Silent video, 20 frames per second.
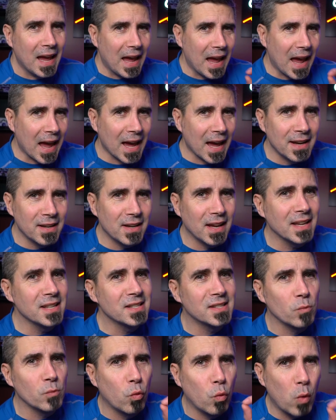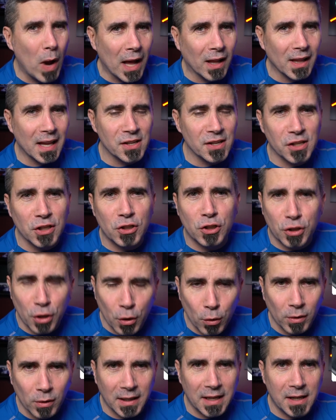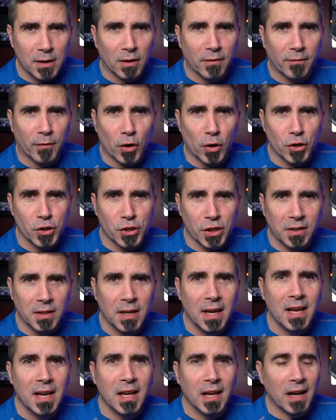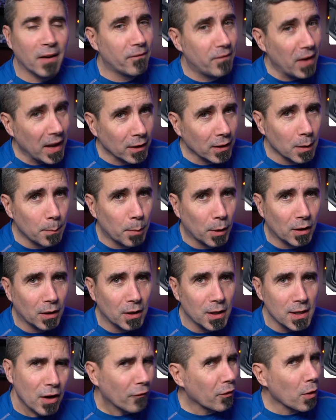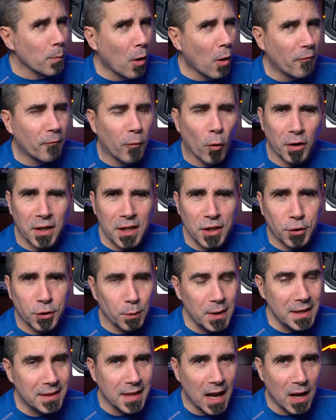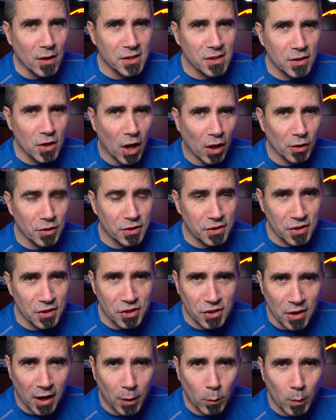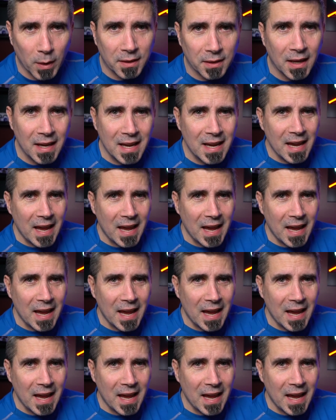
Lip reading: and as well has a 2-liter version available for about $43,000 to start with,